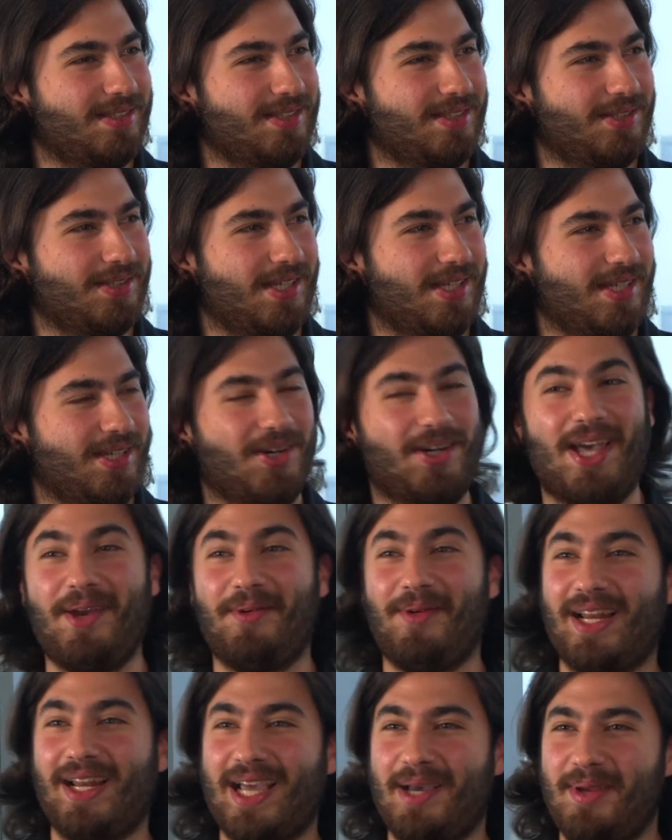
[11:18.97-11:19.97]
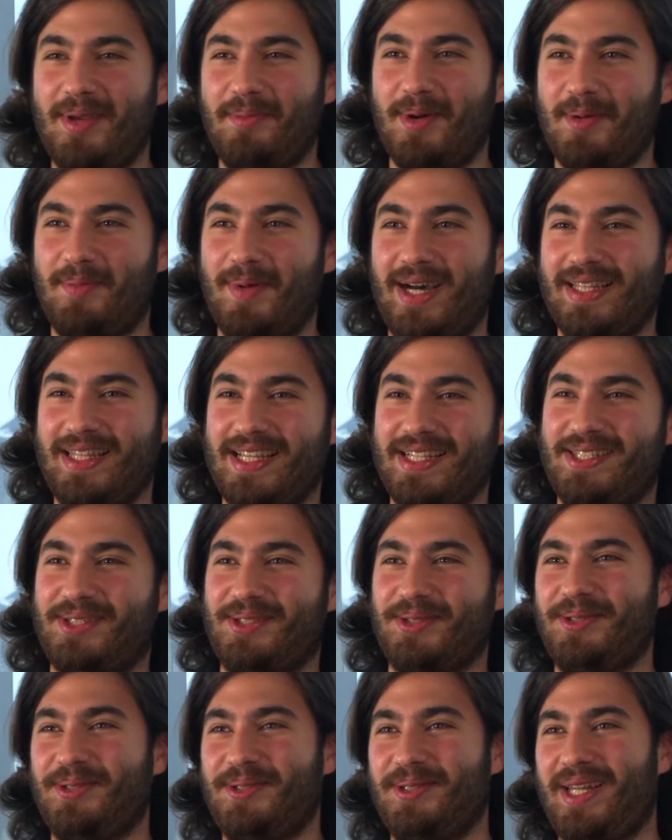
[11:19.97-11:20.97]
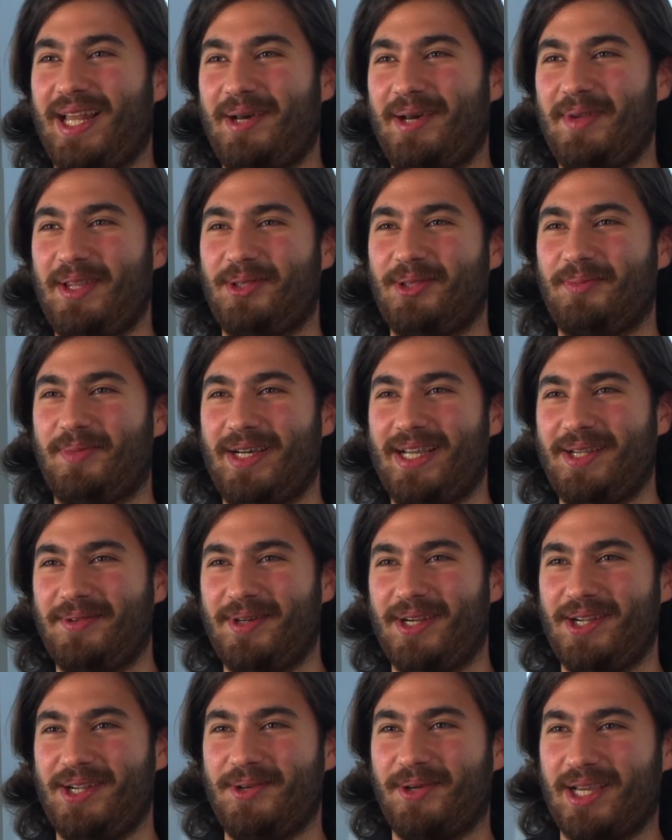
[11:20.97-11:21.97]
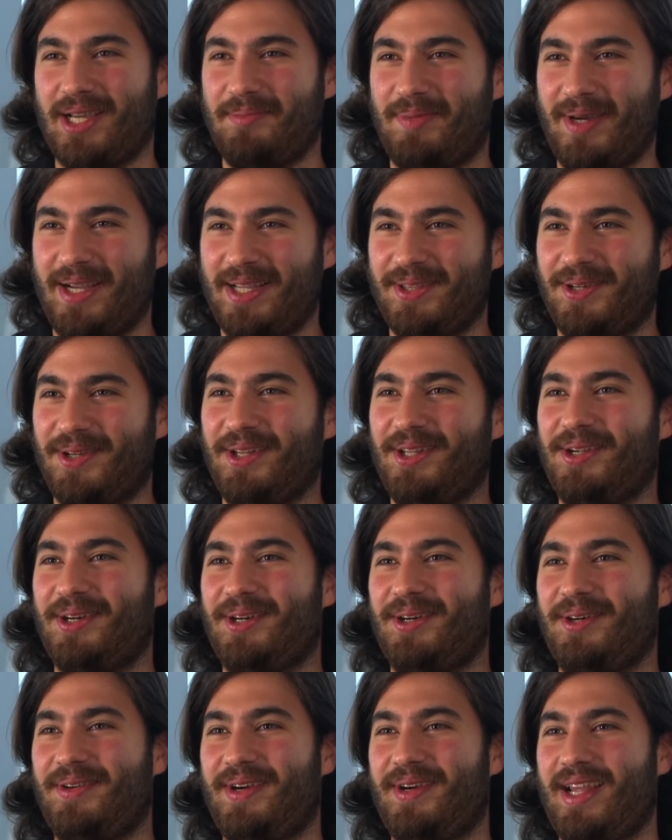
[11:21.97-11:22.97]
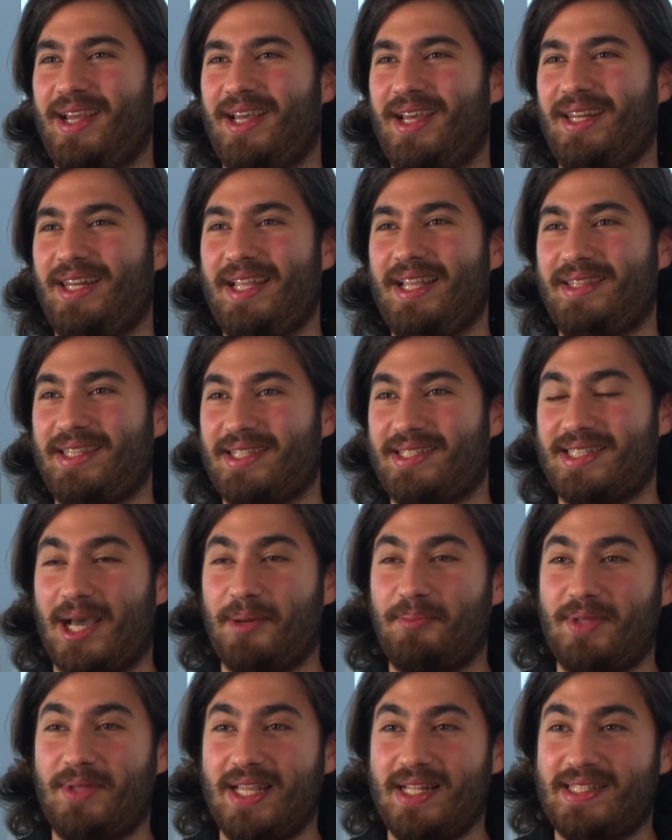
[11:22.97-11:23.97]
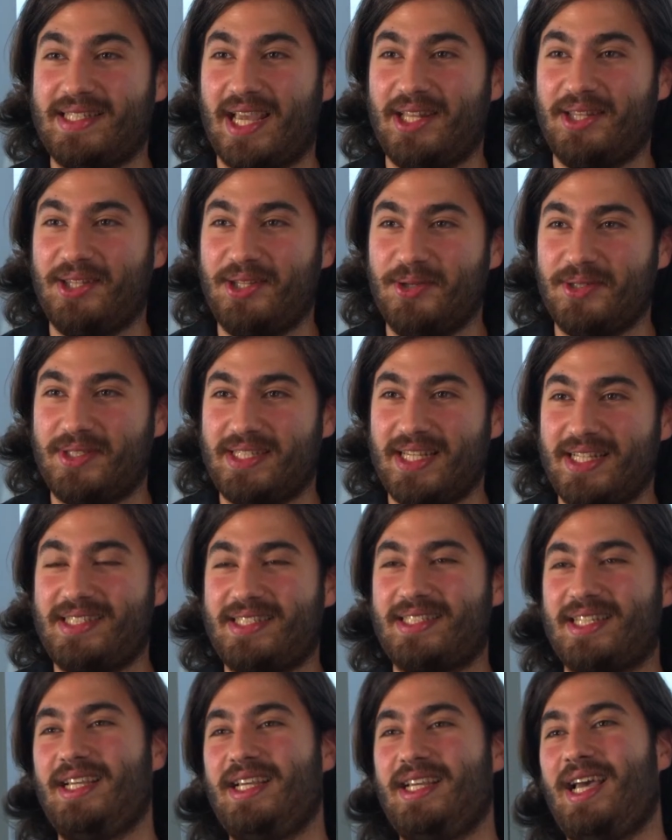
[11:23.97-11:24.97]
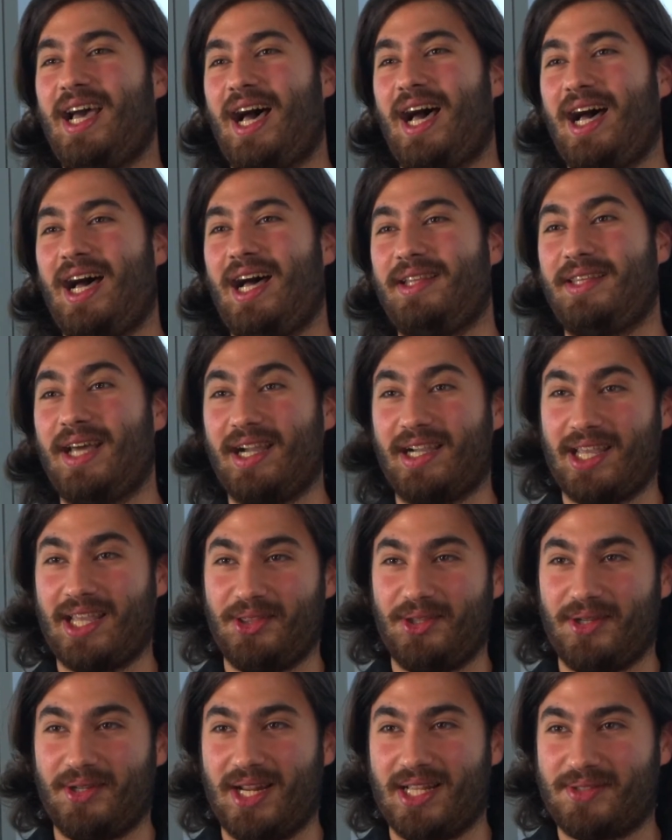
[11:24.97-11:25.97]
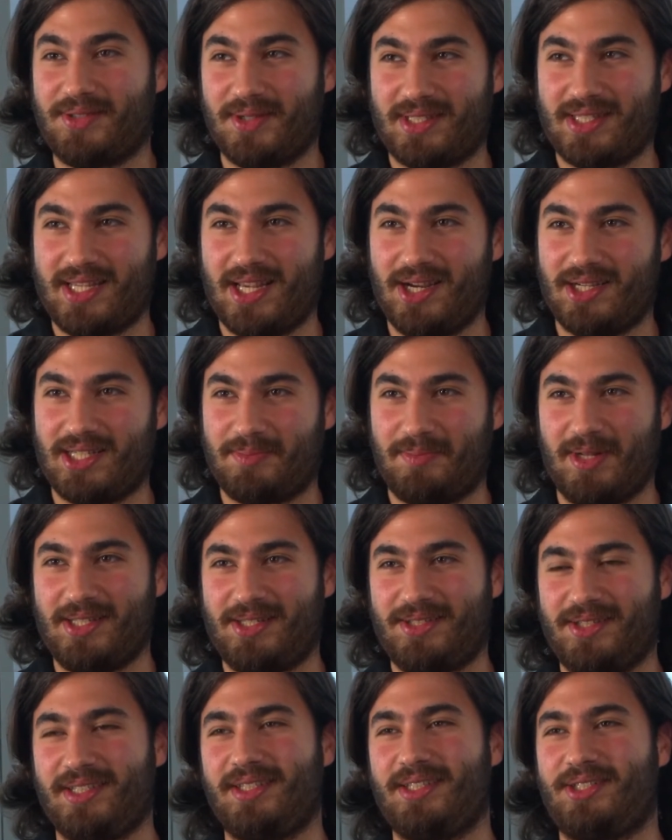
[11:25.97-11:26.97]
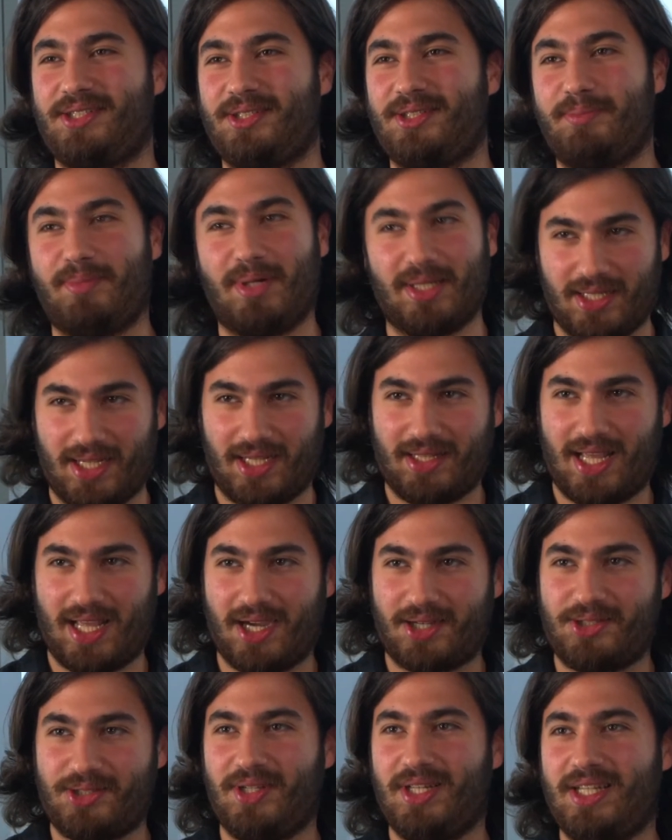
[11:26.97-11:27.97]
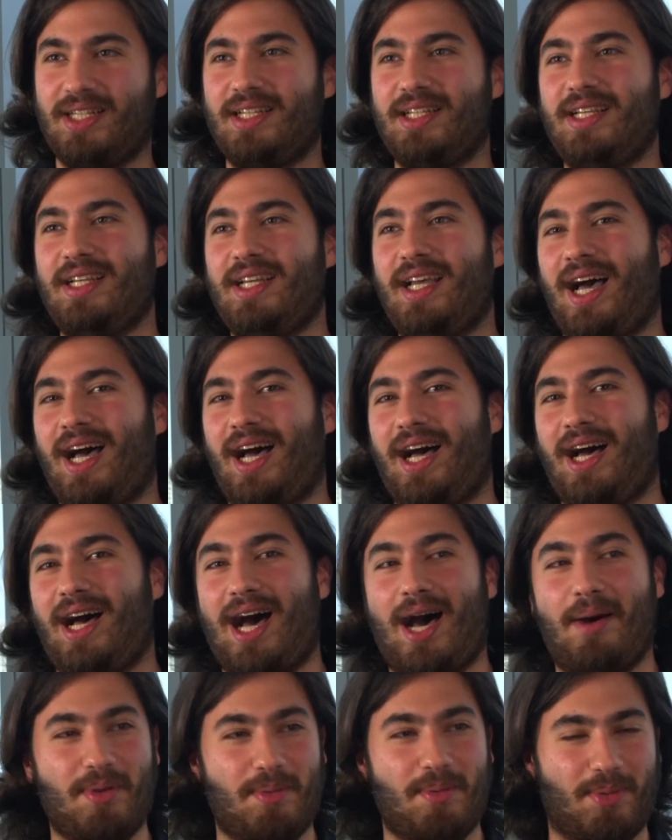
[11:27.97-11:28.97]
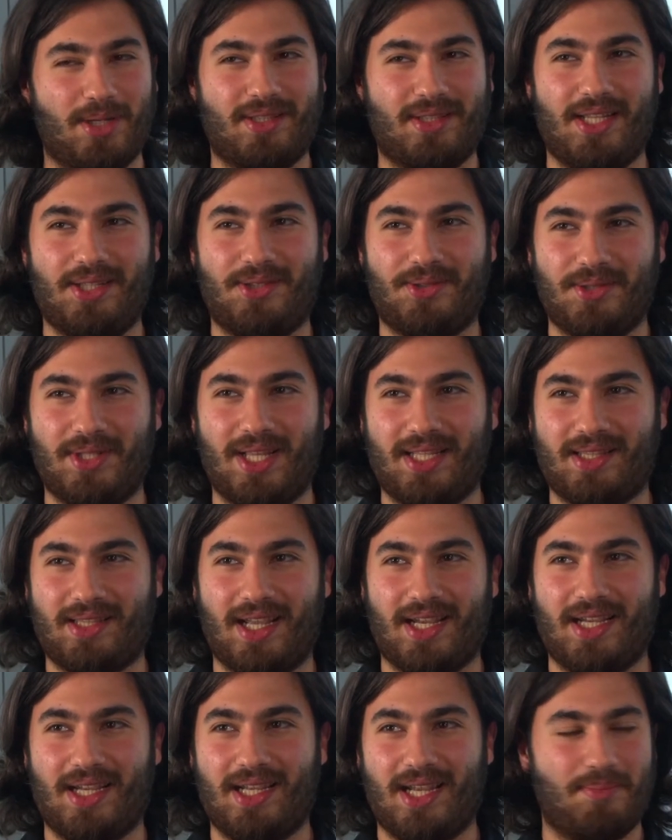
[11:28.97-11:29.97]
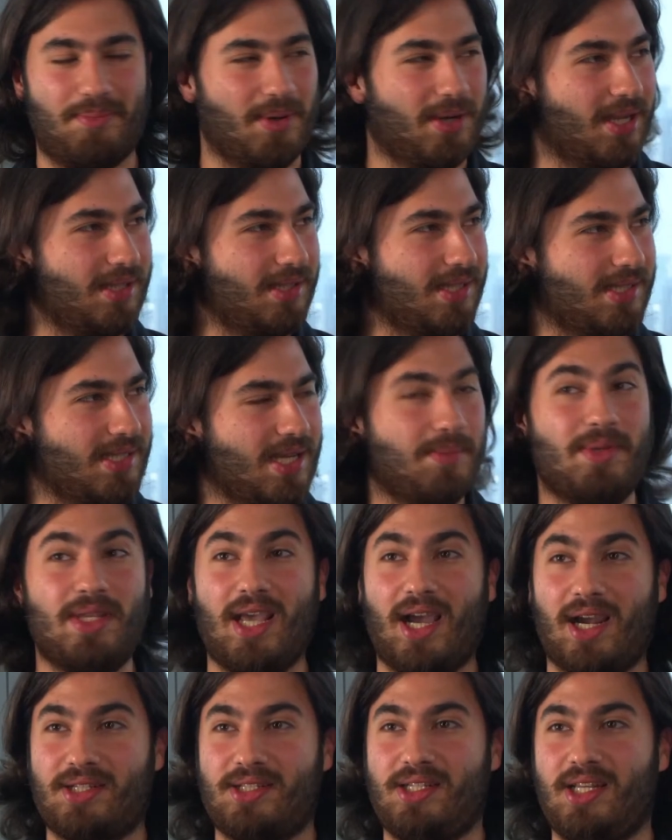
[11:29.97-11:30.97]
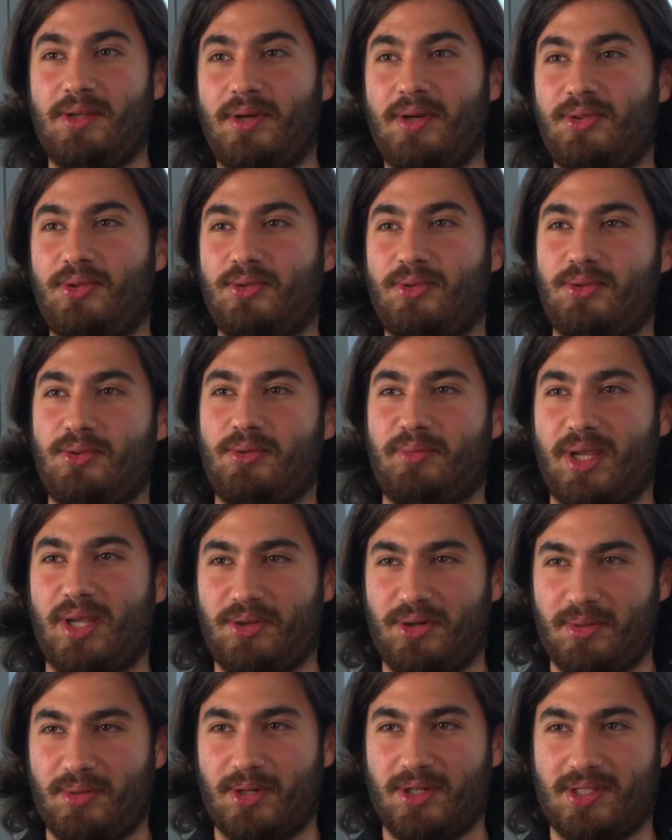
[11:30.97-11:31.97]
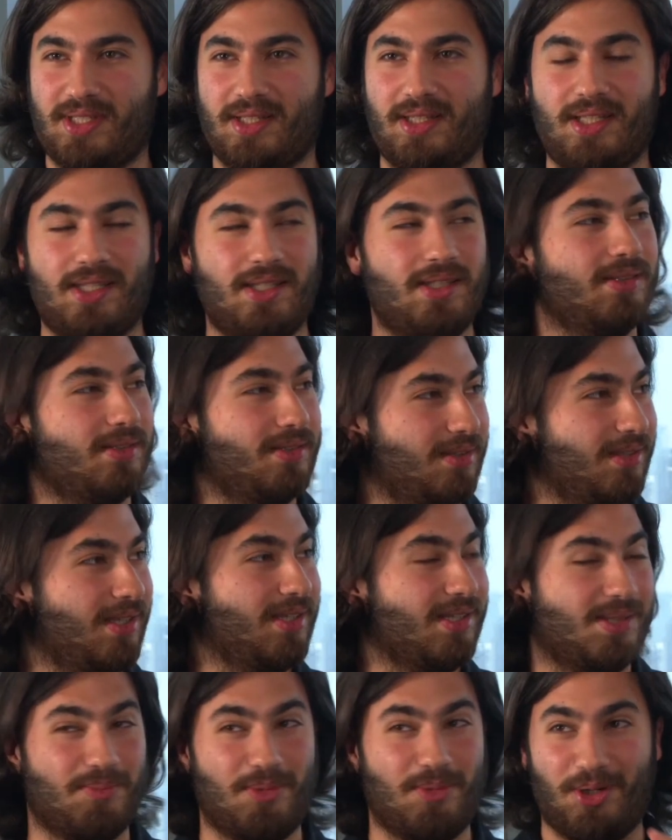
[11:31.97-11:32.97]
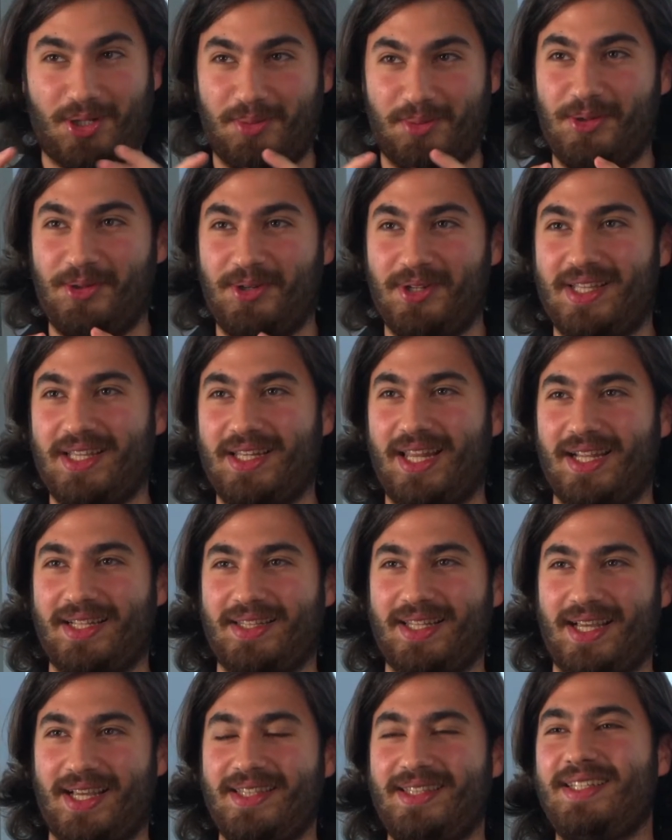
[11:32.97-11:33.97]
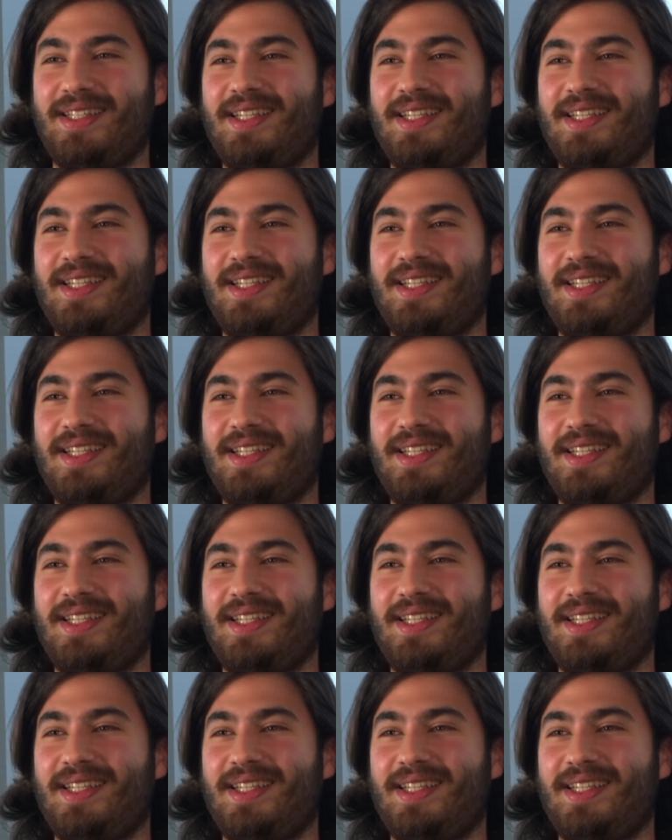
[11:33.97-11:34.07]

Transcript: Okay, welcome everybody to Lovin Dubai, where you can find all your latest updates and newses. Dunkin' Donuts was here sponsoring the show, but not actually. Happy birthday to that guy, I forgot his name. He actually went to my university, a small community like that.